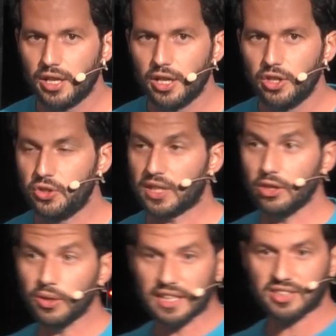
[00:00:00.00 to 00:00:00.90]
You can
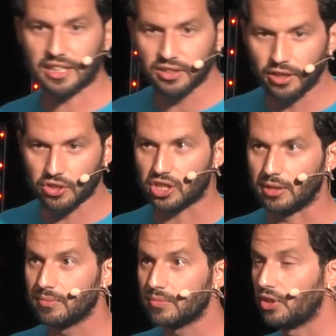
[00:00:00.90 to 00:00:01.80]
look at technology.
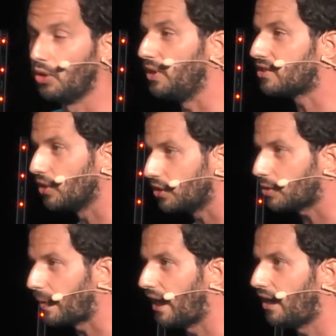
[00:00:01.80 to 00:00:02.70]
So we thought
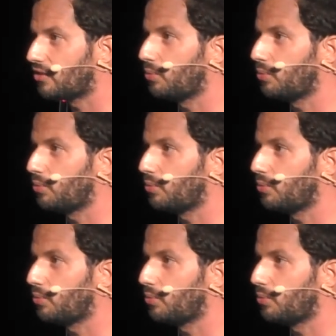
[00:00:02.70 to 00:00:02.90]
about,